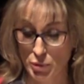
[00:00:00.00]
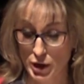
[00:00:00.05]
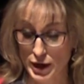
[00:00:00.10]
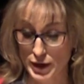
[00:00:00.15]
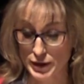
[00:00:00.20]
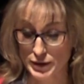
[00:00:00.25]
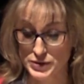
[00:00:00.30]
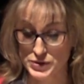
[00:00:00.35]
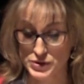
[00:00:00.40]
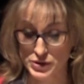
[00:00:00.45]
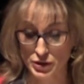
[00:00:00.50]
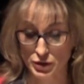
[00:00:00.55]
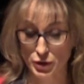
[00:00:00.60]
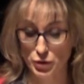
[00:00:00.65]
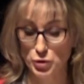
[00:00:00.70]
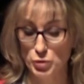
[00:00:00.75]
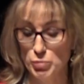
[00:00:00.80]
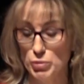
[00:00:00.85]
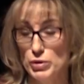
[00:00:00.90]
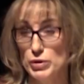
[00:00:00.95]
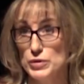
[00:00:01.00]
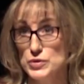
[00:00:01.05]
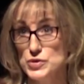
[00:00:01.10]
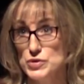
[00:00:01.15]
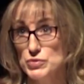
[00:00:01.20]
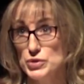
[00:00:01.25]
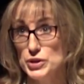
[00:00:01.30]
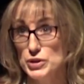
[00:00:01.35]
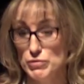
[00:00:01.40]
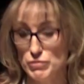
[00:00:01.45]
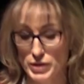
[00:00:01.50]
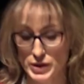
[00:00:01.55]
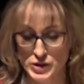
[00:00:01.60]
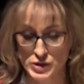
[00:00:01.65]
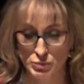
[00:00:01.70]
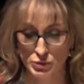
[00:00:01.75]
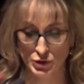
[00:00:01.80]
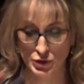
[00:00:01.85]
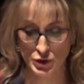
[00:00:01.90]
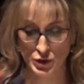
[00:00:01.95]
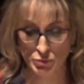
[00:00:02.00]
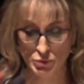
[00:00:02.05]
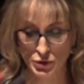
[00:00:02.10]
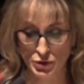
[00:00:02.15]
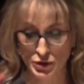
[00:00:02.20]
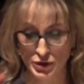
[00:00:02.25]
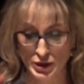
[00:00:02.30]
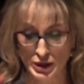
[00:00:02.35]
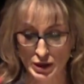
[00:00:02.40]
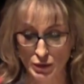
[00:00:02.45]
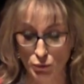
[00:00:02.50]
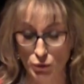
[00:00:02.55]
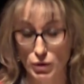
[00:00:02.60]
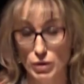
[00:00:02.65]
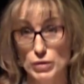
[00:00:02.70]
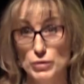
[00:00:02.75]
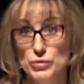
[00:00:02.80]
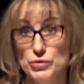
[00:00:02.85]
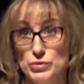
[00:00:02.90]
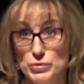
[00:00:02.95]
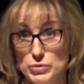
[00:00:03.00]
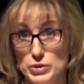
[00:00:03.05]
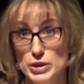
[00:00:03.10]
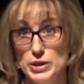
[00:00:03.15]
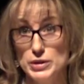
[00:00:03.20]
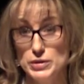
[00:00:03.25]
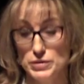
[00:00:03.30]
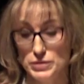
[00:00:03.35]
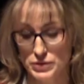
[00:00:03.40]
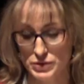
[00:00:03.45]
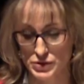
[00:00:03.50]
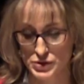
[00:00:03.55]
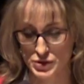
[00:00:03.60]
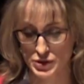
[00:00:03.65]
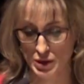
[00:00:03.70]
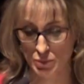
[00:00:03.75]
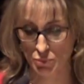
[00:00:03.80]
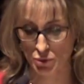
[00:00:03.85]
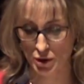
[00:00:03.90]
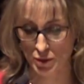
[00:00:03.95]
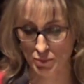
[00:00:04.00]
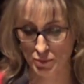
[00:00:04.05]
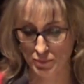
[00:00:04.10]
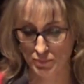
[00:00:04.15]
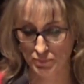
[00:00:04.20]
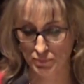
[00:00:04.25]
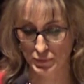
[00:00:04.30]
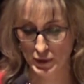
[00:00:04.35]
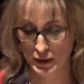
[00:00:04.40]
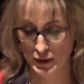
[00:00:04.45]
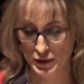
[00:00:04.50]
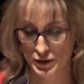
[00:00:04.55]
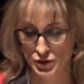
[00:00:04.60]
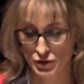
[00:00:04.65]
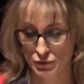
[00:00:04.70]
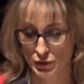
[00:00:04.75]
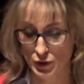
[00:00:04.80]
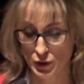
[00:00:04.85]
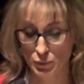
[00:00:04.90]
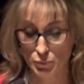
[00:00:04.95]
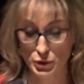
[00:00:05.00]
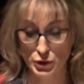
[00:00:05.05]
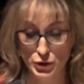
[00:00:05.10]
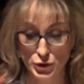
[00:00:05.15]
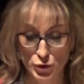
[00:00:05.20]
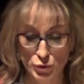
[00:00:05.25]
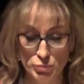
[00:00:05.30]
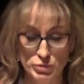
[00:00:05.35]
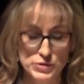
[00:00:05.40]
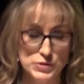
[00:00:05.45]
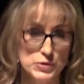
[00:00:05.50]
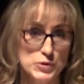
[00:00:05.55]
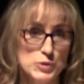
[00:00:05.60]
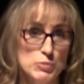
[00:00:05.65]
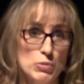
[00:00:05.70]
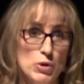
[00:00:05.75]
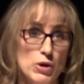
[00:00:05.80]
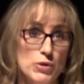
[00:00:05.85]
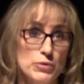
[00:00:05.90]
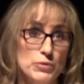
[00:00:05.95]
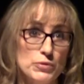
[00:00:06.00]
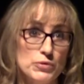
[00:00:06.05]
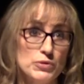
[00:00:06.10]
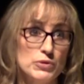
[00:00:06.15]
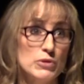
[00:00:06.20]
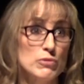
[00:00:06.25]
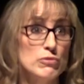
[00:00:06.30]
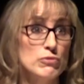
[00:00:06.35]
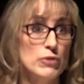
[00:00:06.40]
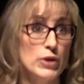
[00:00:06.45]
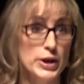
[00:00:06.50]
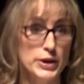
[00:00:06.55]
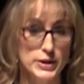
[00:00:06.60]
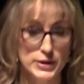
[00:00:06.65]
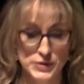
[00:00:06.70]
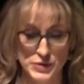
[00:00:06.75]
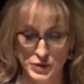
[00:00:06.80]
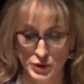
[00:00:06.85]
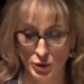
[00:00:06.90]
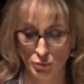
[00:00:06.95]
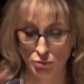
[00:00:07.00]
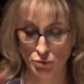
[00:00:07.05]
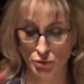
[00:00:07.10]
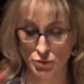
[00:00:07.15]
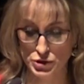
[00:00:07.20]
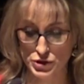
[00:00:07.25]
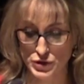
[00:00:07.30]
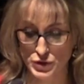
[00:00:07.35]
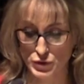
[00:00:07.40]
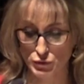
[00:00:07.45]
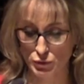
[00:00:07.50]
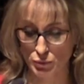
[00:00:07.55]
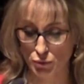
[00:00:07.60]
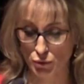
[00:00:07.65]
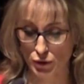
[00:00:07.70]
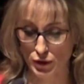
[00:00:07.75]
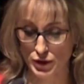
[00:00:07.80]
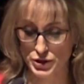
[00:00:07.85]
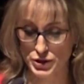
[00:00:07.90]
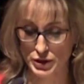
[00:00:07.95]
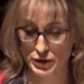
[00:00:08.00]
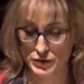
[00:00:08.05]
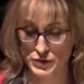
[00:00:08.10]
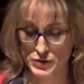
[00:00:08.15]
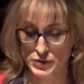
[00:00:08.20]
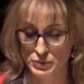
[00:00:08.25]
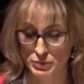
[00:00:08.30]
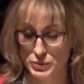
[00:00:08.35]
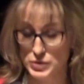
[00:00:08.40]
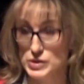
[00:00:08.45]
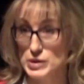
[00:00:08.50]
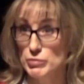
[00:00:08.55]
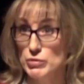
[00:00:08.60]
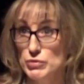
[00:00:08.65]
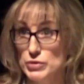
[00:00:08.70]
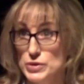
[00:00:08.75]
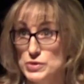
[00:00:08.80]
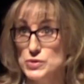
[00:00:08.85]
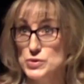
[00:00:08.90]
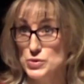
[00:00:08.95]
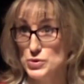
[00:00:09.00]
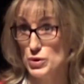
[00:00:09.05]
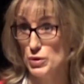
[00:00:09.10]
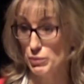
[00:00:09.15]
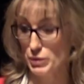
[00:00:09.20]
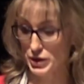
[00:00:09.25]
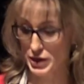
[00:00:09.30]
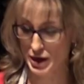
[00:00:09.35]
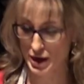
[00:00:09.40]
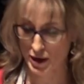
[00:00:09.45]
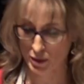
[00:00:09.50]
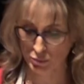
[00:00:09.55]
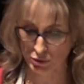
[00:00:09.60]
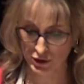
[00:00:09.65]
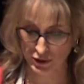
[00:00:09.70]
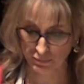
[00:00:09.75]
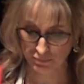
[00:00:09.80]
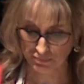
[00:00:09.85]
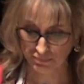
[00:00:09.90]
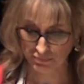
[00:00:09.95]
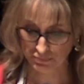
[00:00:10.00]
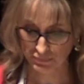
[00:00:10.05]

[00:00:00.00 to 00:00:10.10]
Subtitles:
Banks and other parts of the investment community will also need to step up, developing new business models and financing approaches for projects. Some of this is already happening.